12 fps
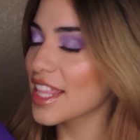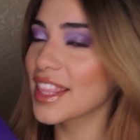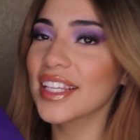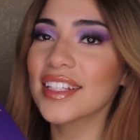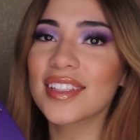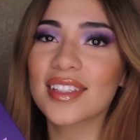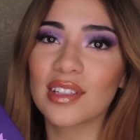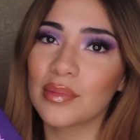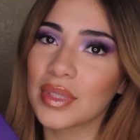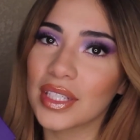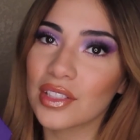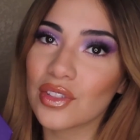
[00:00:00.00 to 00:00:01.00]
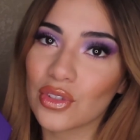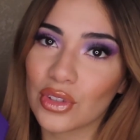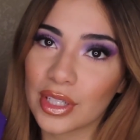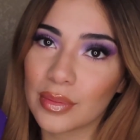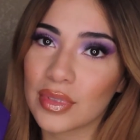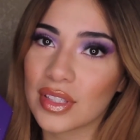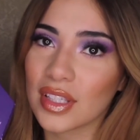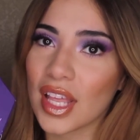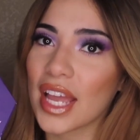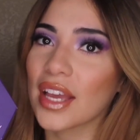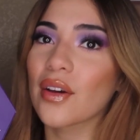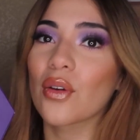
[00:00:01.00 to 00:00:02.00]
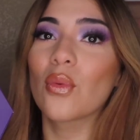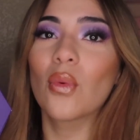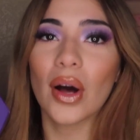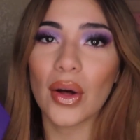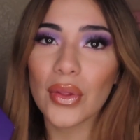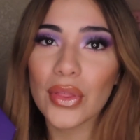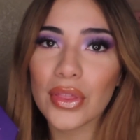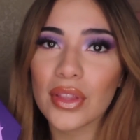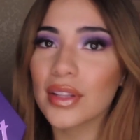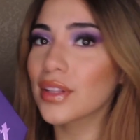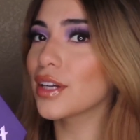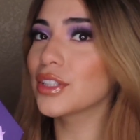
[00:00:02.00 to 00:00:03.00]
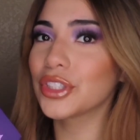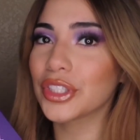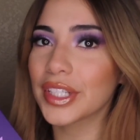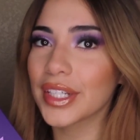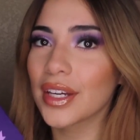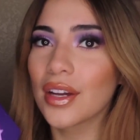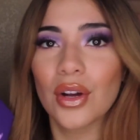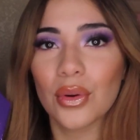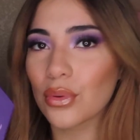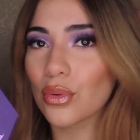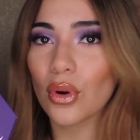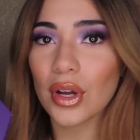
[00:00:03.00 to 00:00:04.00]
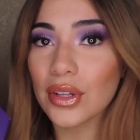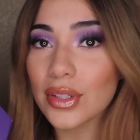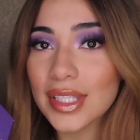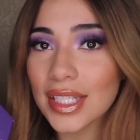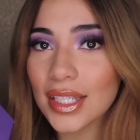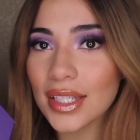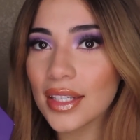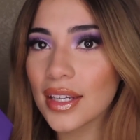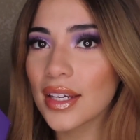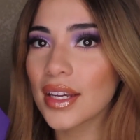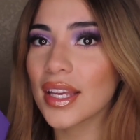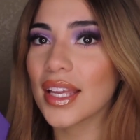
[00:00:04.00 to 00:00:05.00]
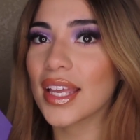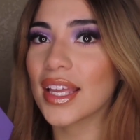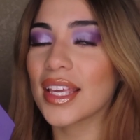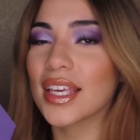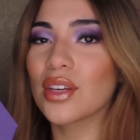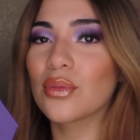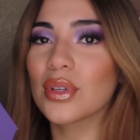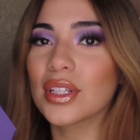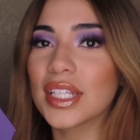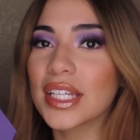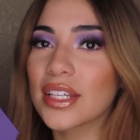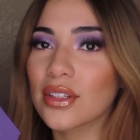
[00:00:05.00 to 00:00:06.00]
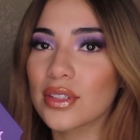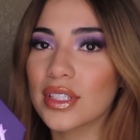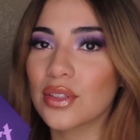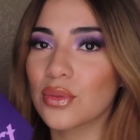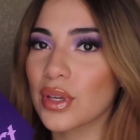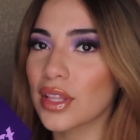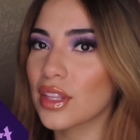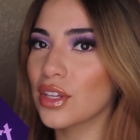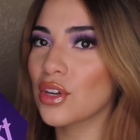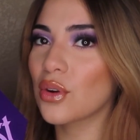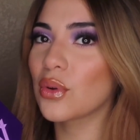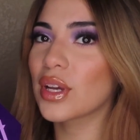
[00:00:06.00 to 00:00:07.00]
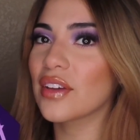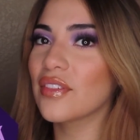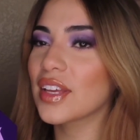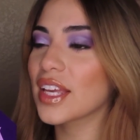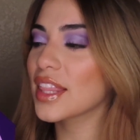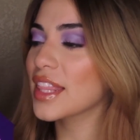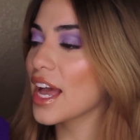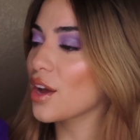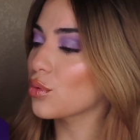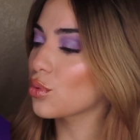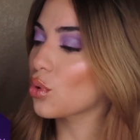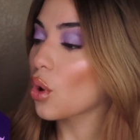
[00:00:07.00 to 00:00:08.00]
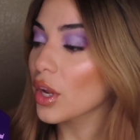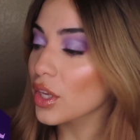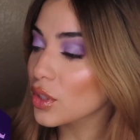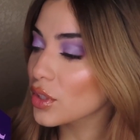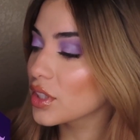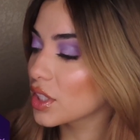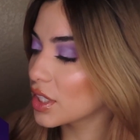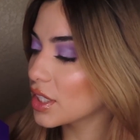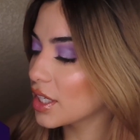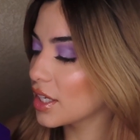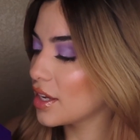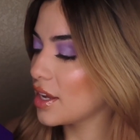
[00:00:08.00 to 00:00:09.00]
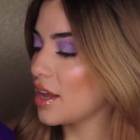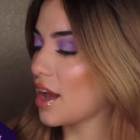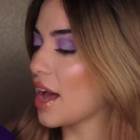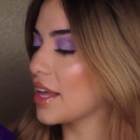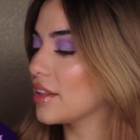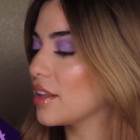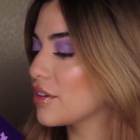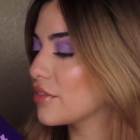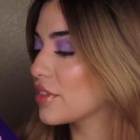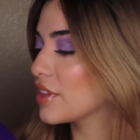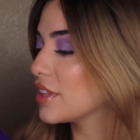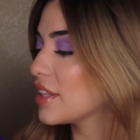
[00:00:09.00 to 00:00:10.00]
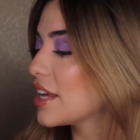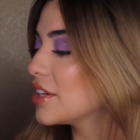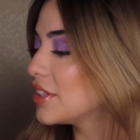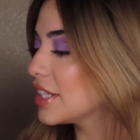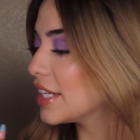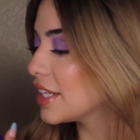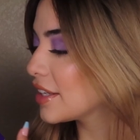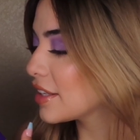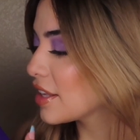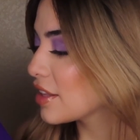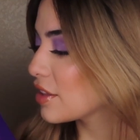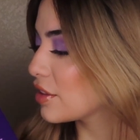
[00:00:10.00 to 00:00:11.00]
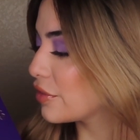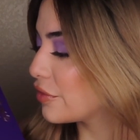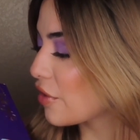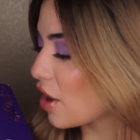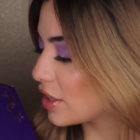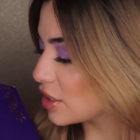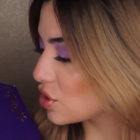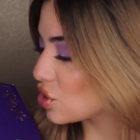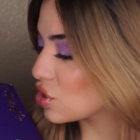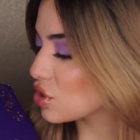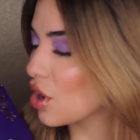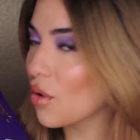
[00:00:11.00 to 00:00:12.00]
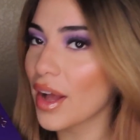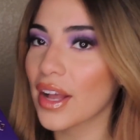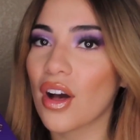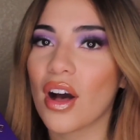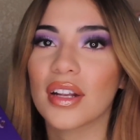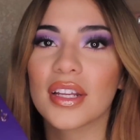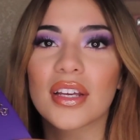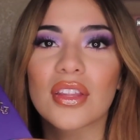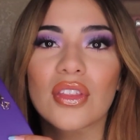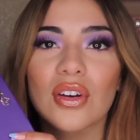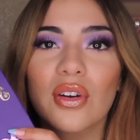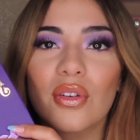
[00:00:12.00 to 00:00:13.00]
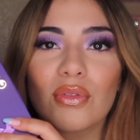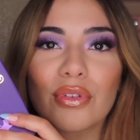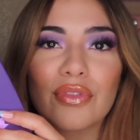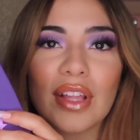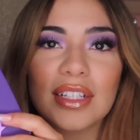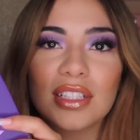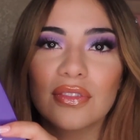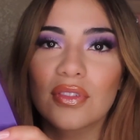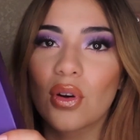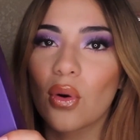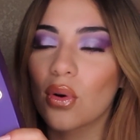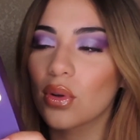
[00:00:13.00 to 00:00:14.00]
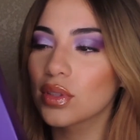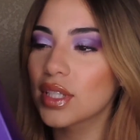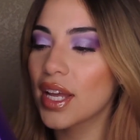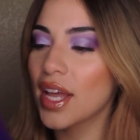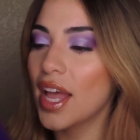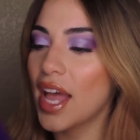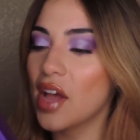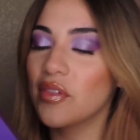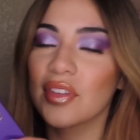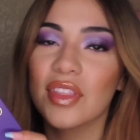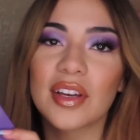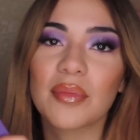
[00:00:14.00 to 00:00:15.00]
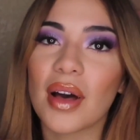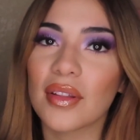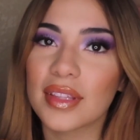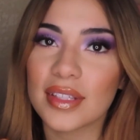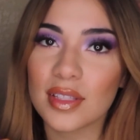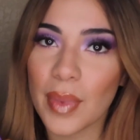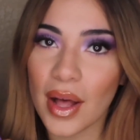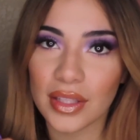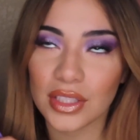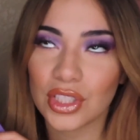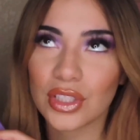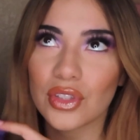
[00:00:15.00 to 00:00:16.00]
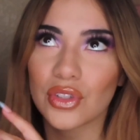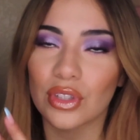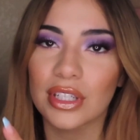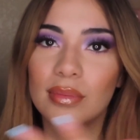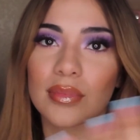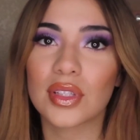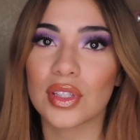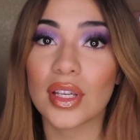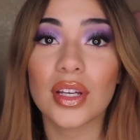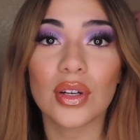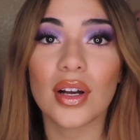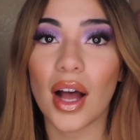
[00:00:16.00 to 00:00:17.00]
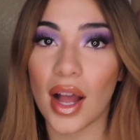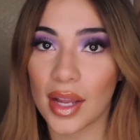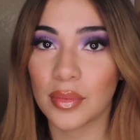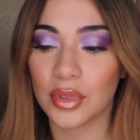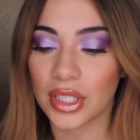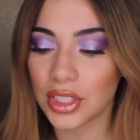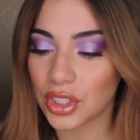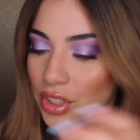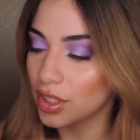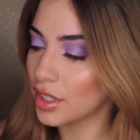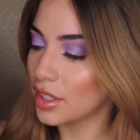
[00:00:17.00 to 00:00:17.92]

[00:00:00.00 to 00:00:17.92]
This to me screams like wealth, luxury, royalty. He really killed it with, you know, giving it that royal look. I love the lettering. The font is so iconic. The reflective gold. Everything about this palette just screams I'm rich.